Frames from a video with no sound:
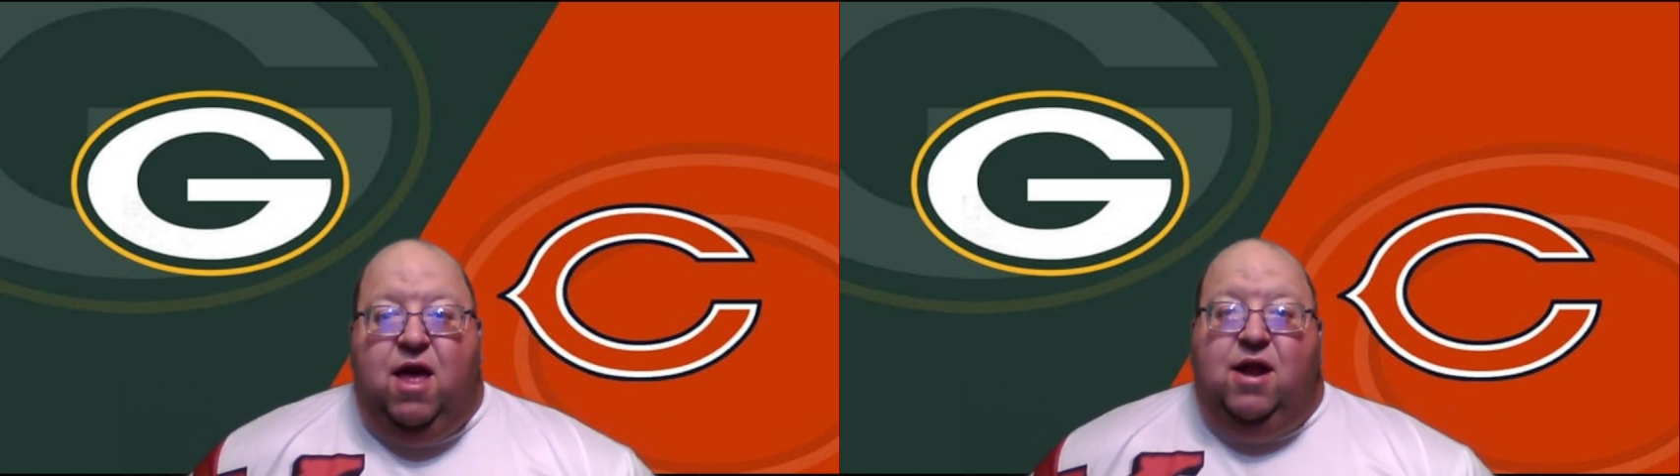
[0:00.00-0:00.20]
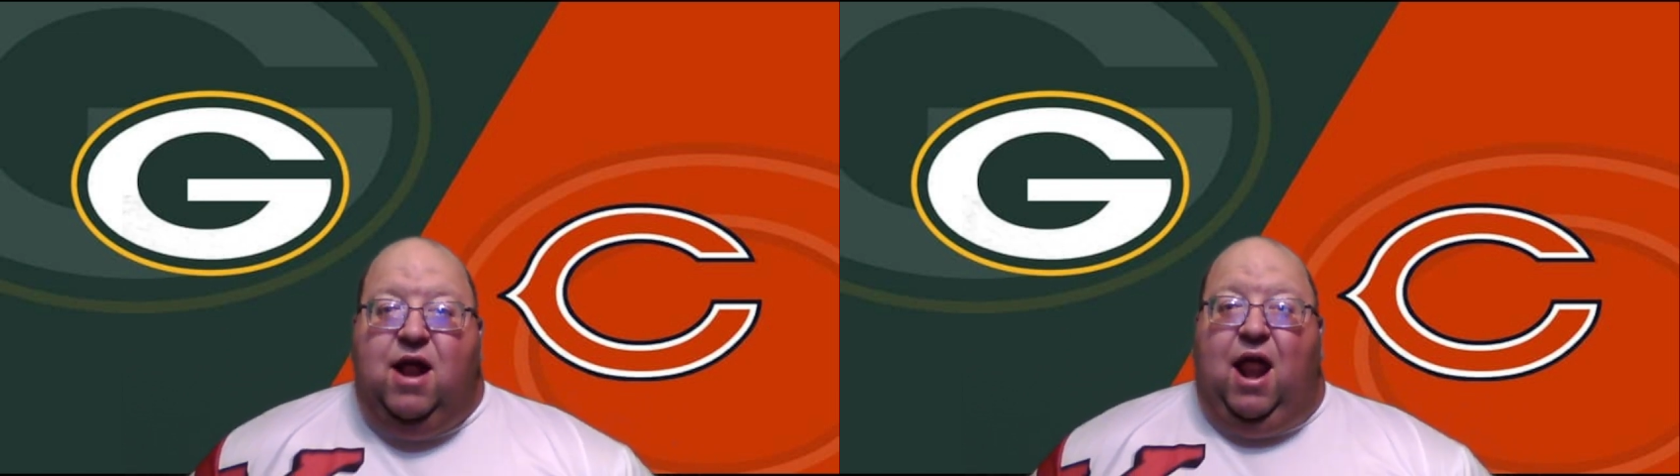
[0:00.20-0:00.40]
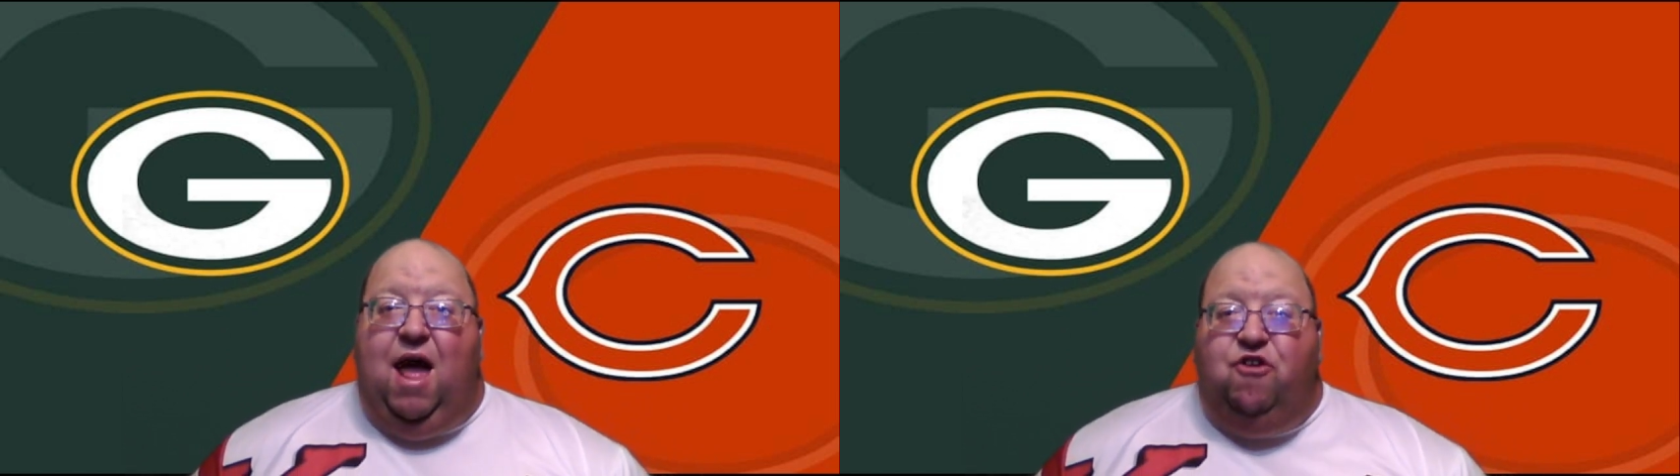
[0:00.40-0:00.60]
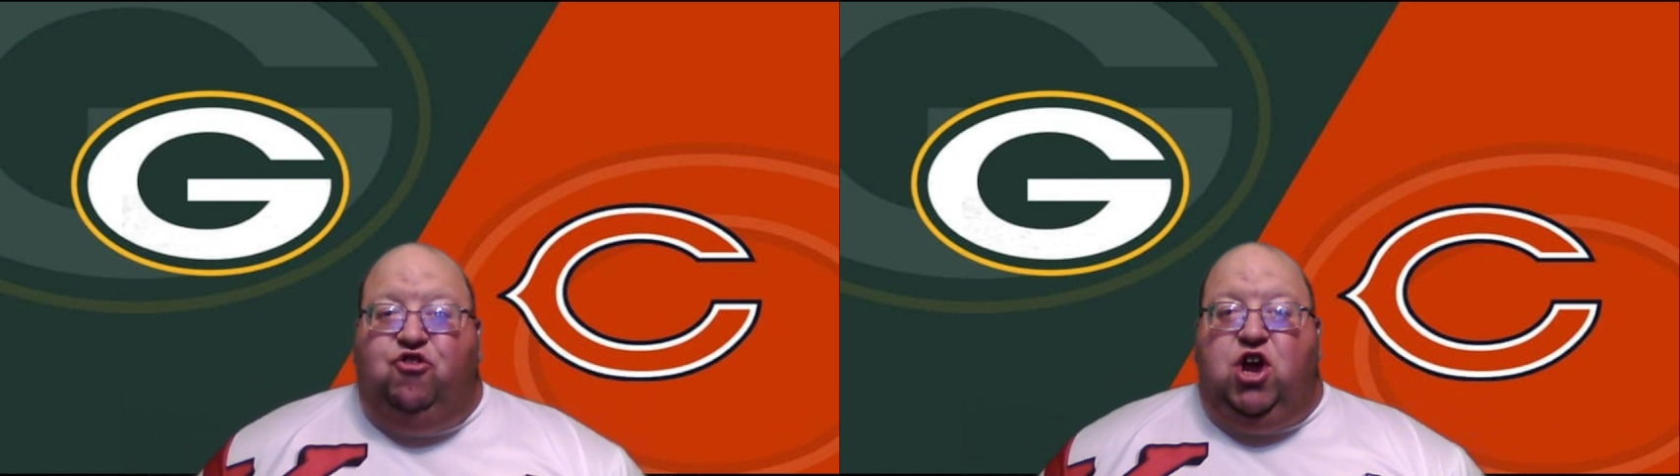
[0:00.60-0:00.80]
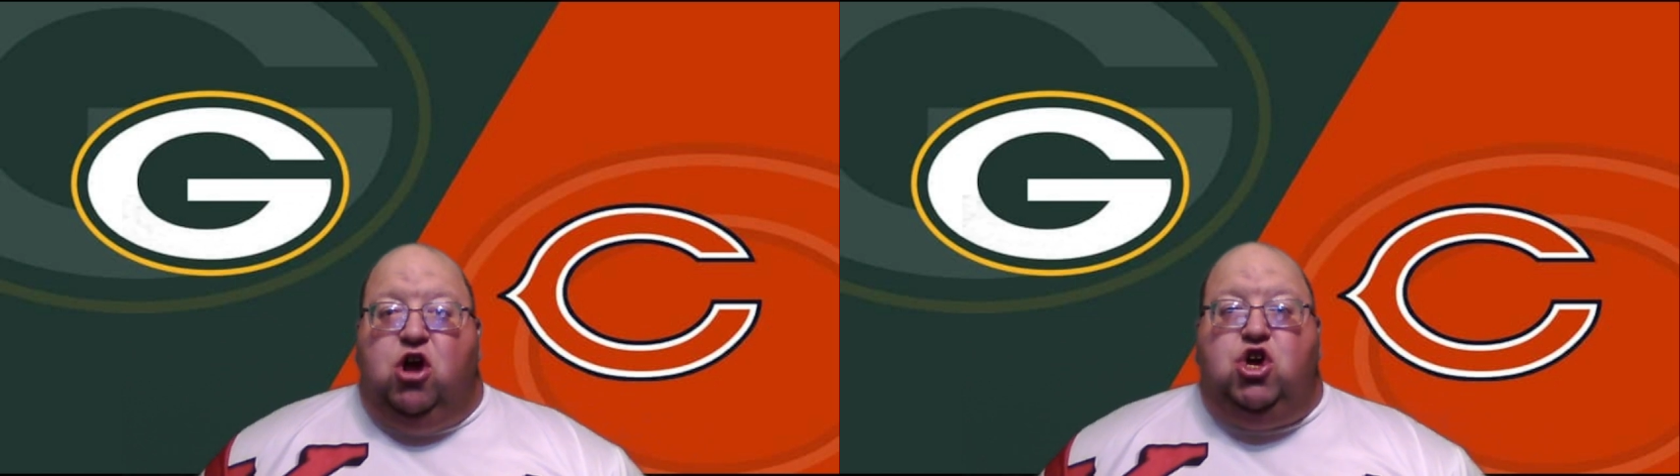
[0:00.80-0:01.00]
Now, last
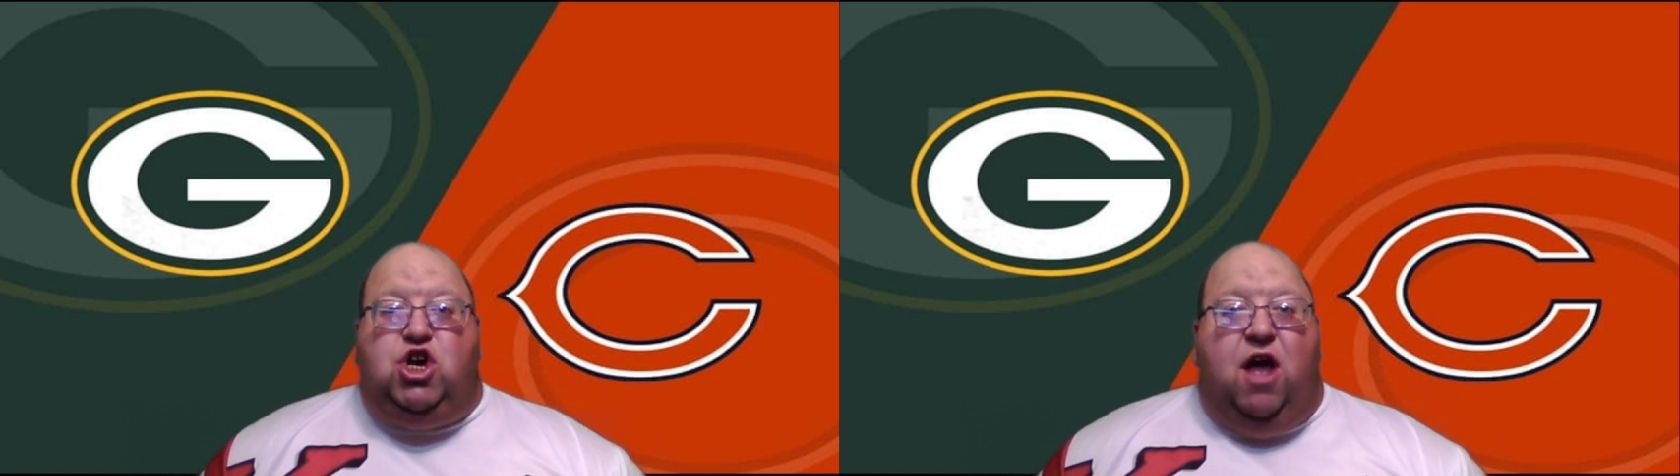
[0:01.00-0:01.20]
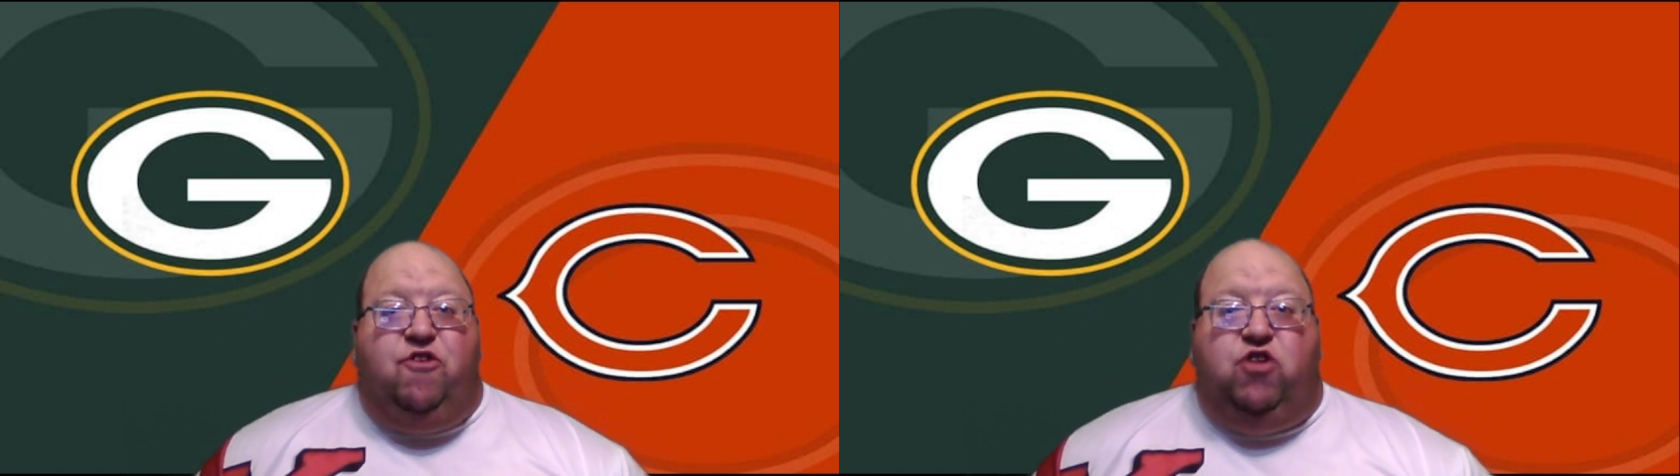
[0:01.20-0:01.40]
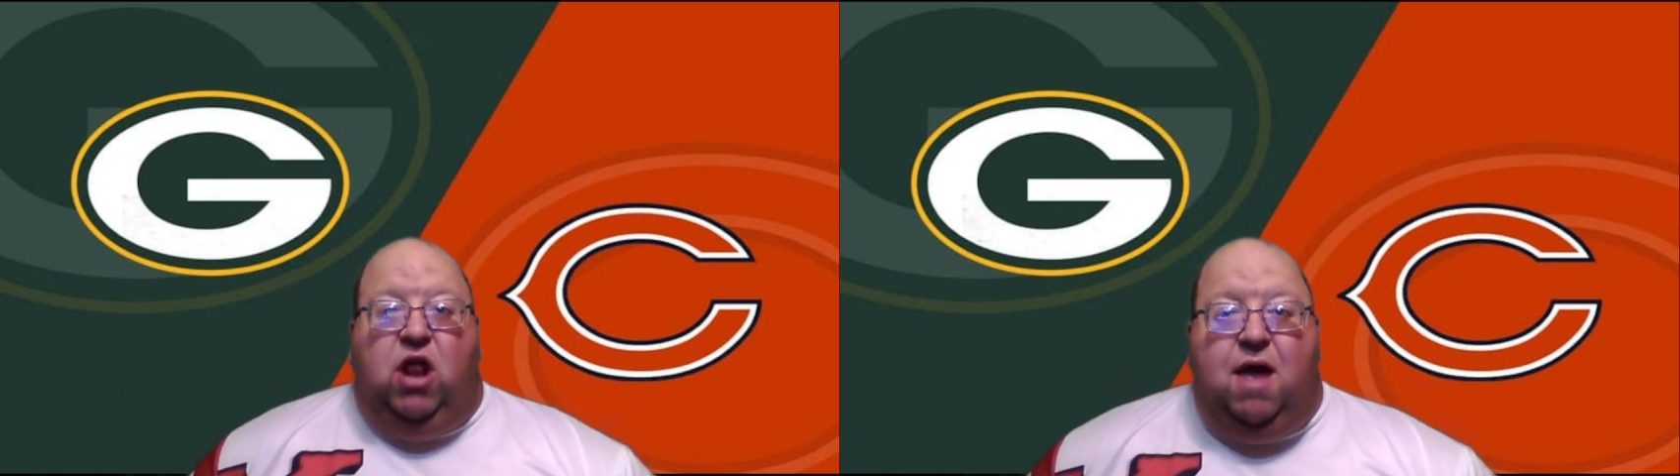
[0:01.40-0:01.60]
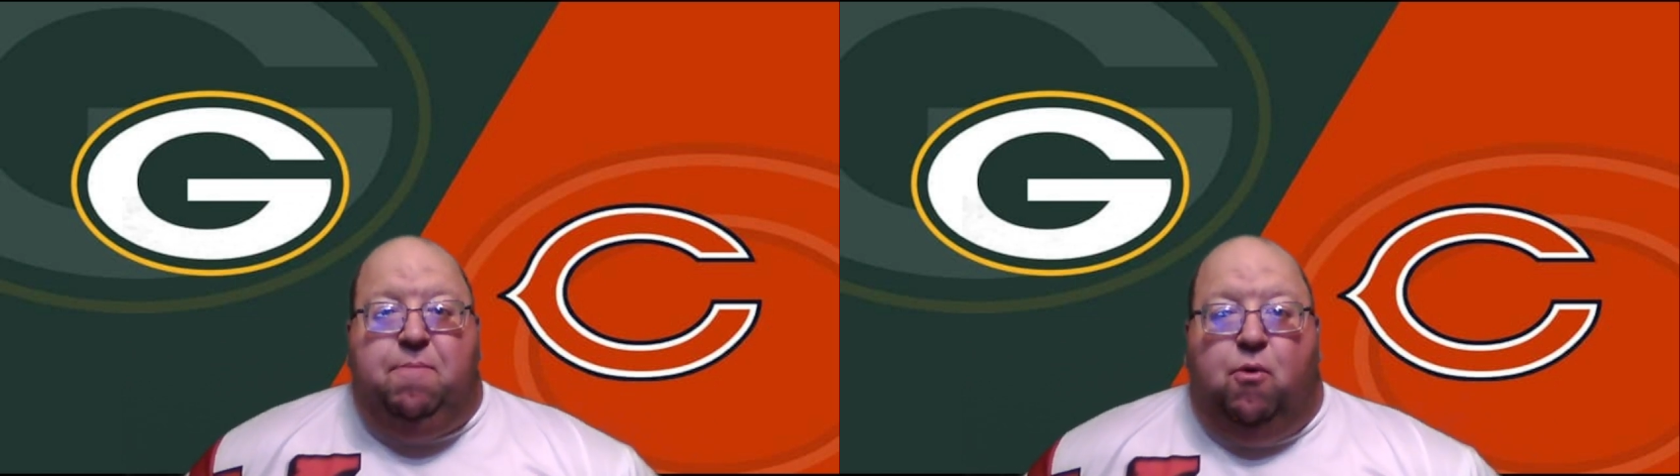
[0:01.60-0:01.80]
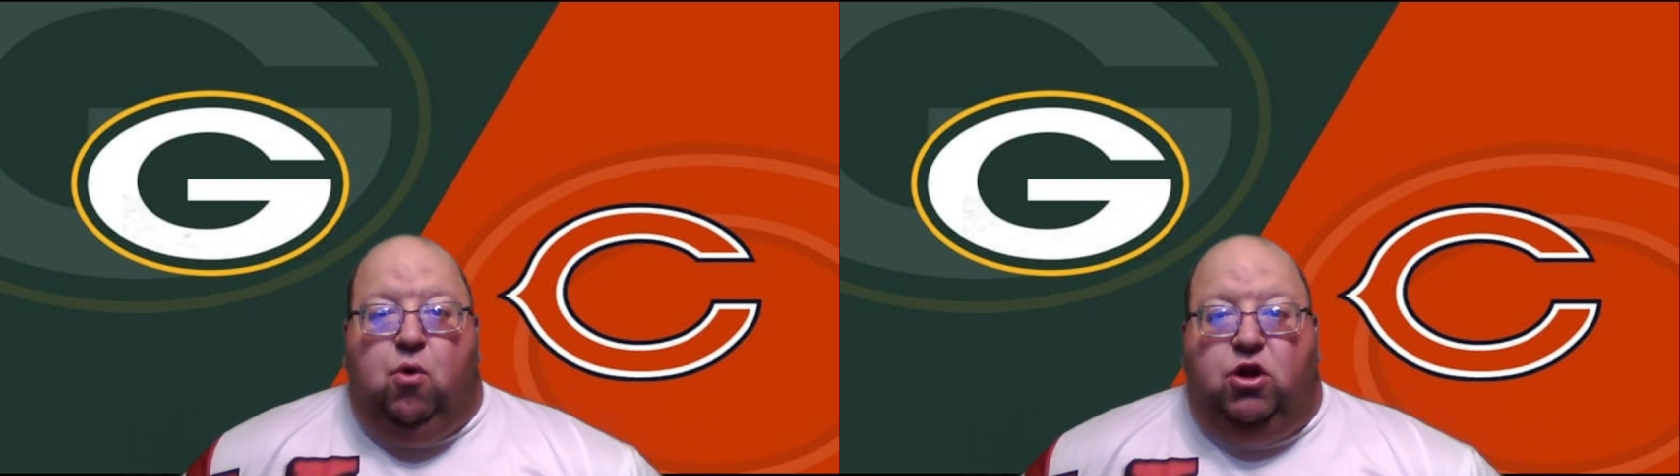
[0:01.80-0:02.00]
year, Chase
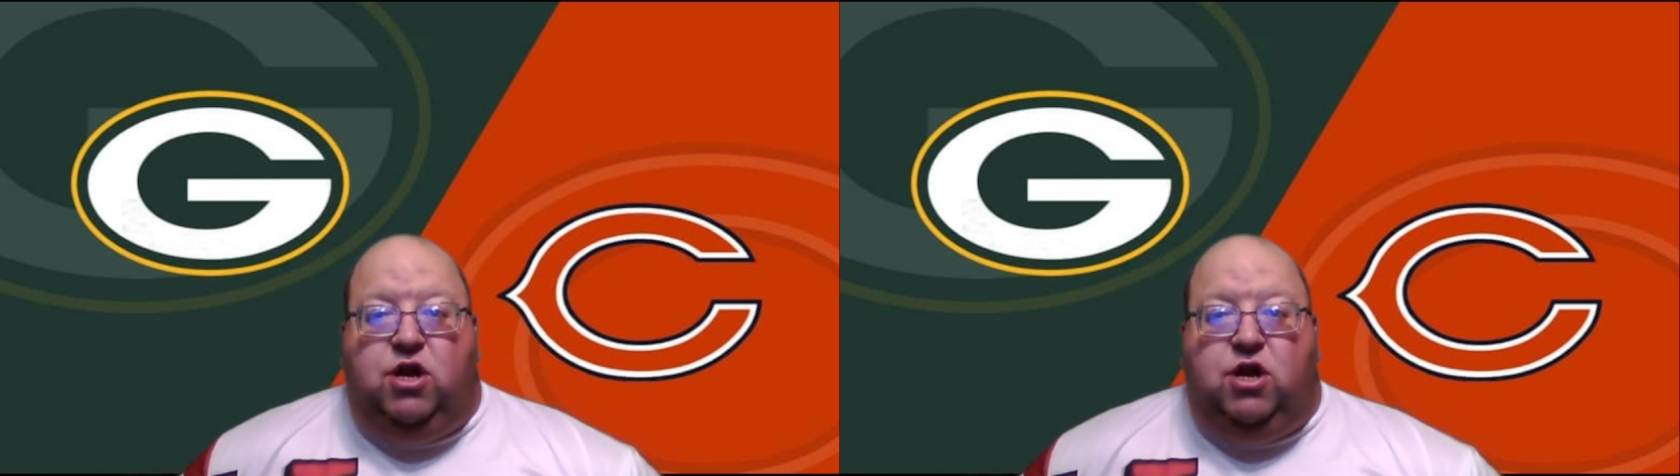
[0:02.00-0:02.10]
Claypool